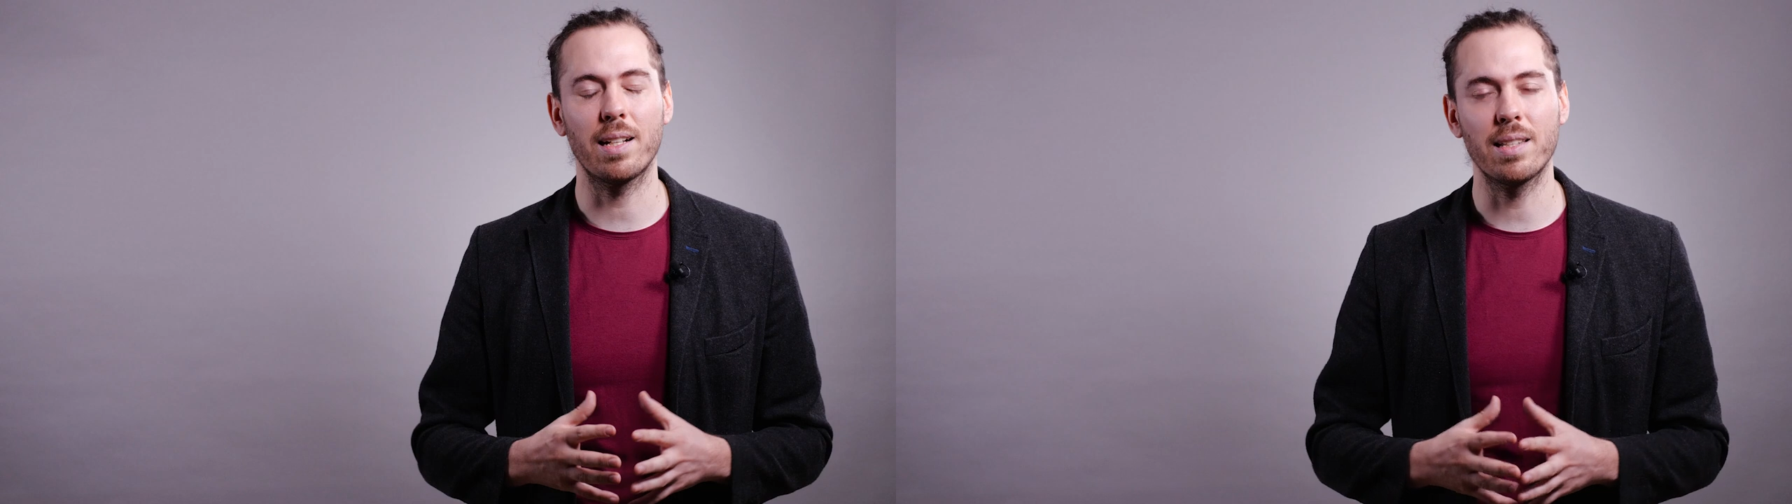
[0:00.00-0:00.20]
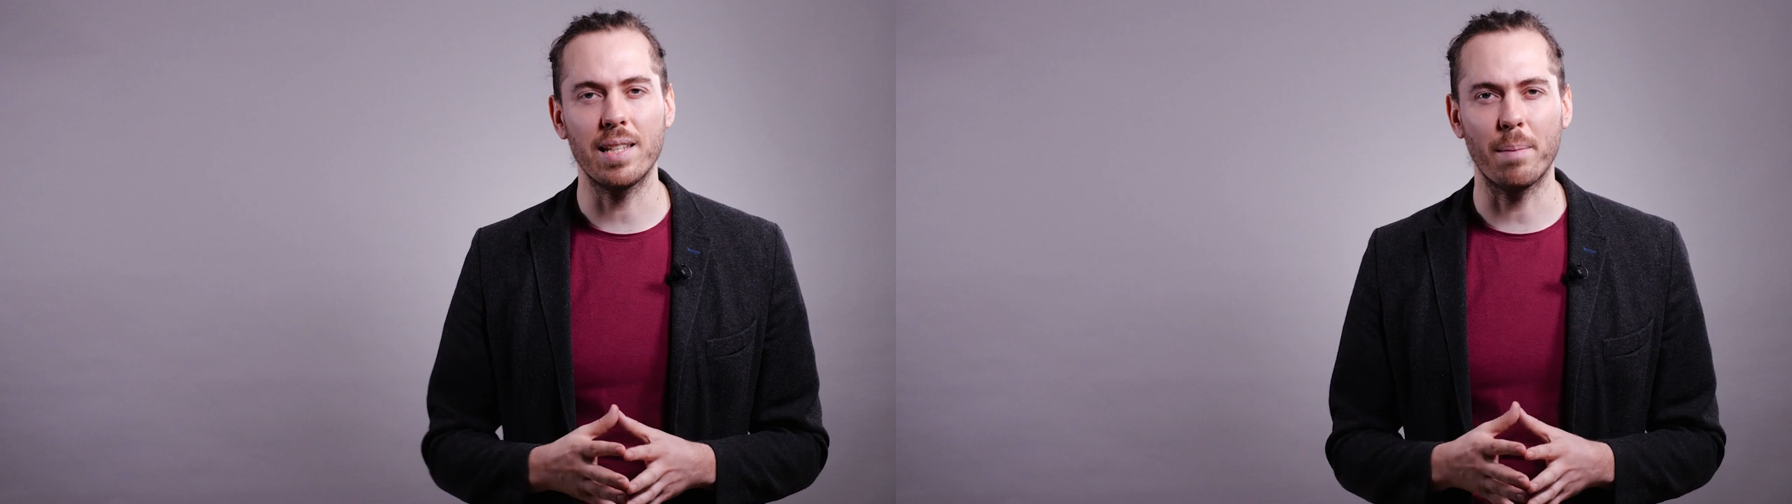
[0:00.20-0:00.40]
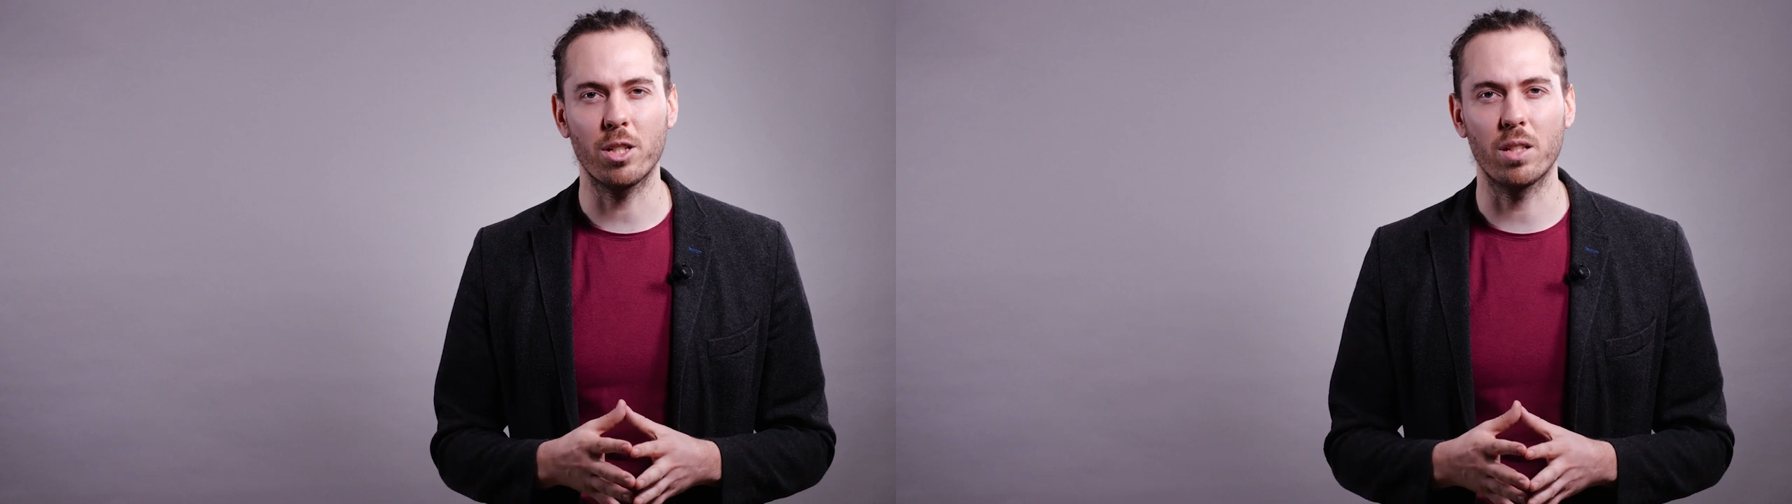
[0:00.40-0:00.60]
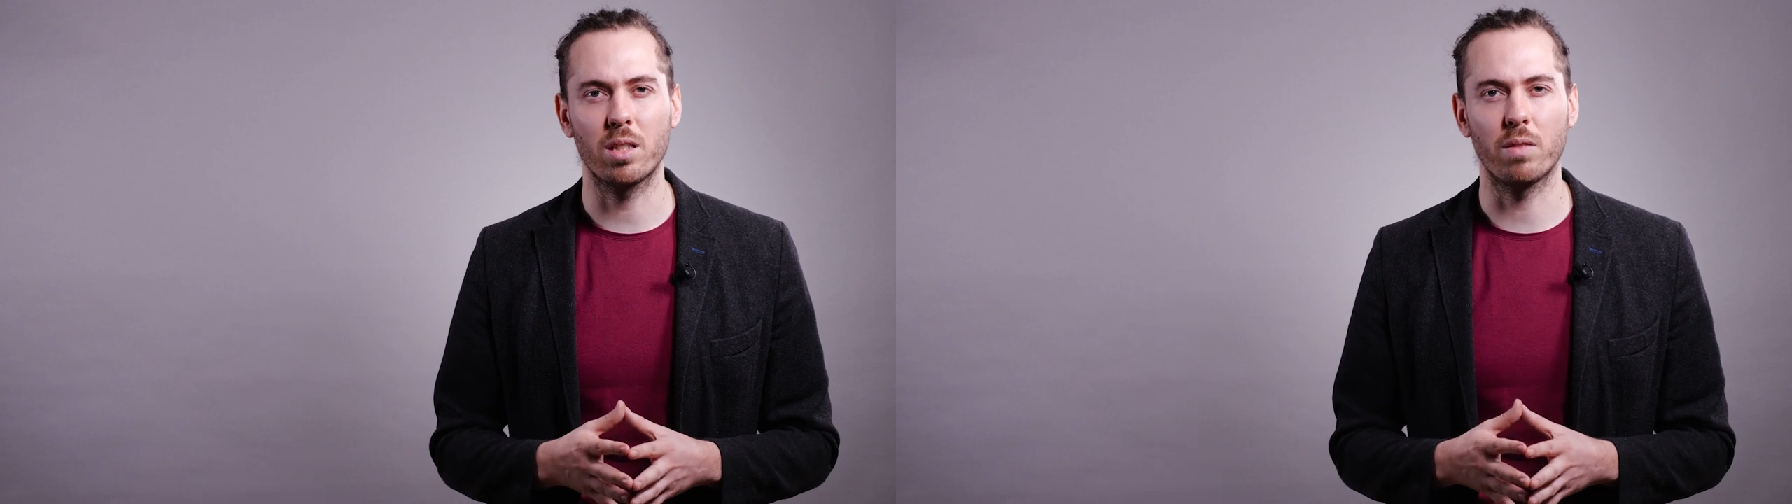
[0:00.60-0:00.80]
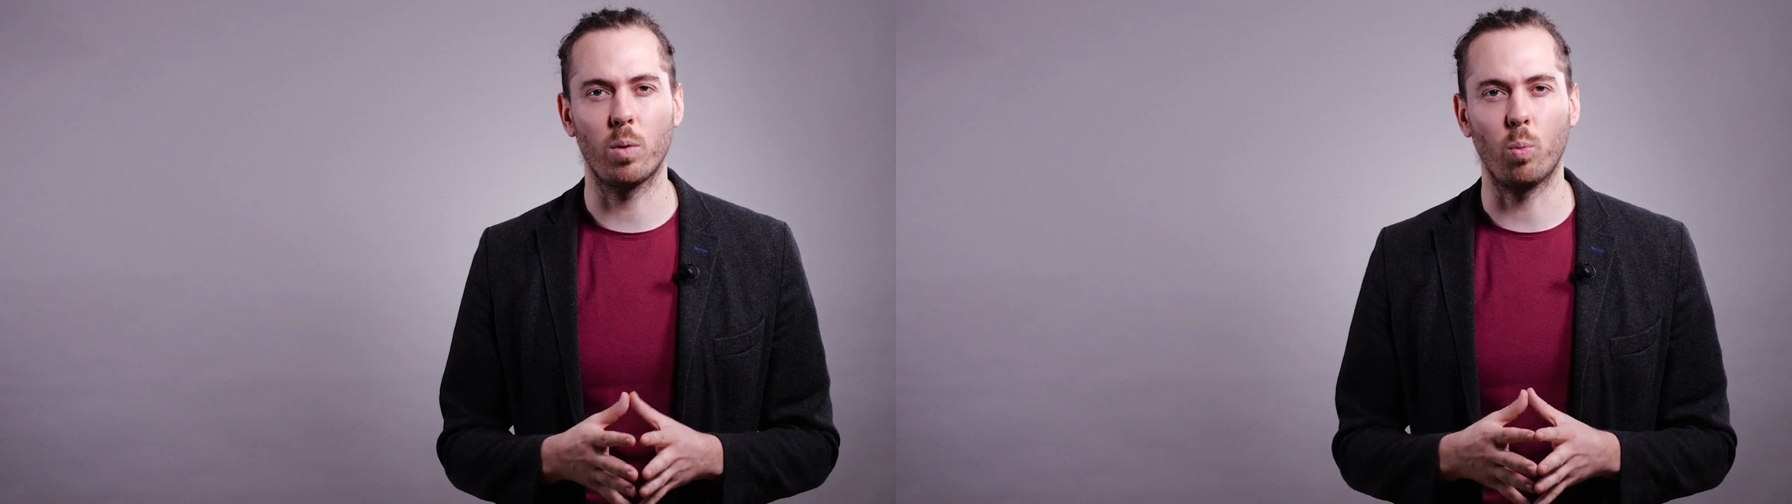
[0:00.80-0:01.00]

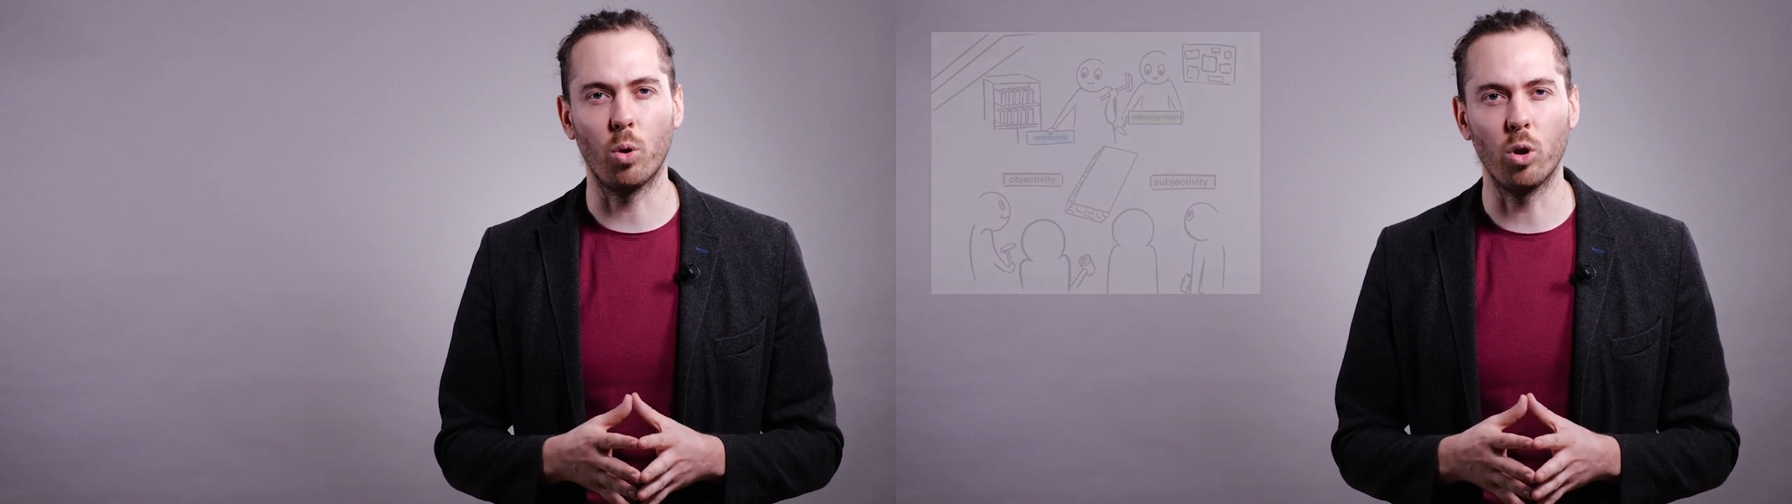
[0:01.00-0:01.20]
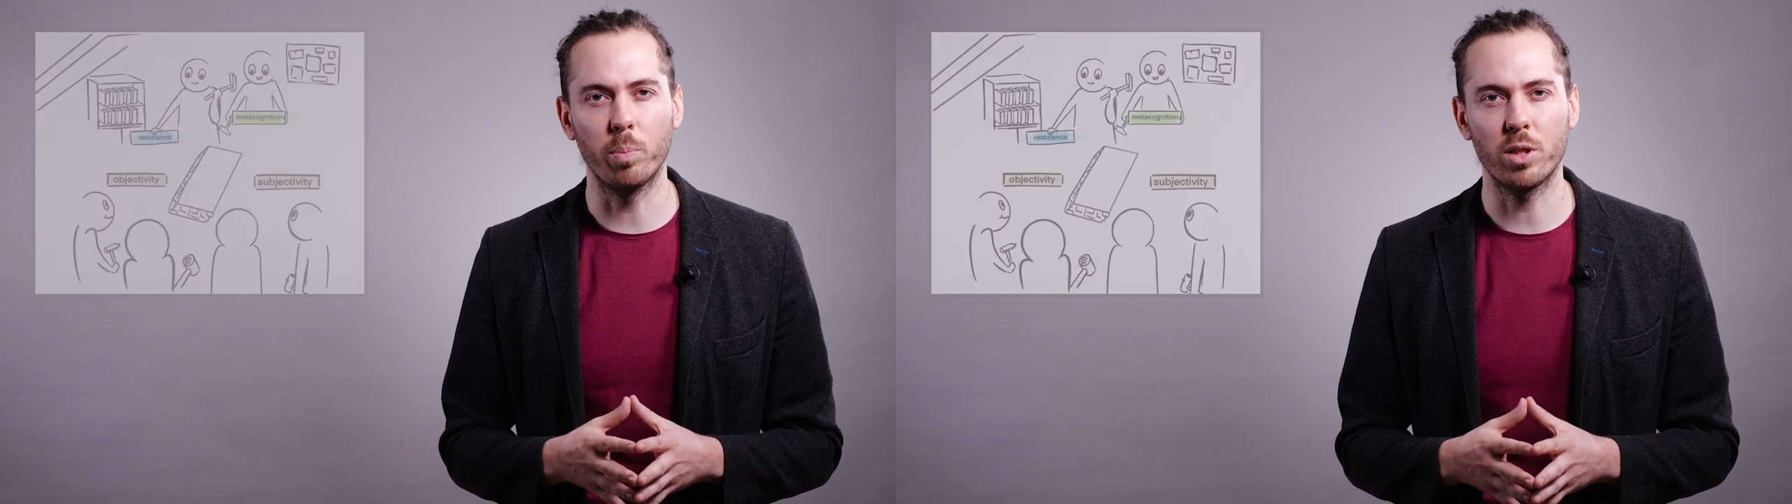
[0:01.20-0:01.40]
conceptions of a wall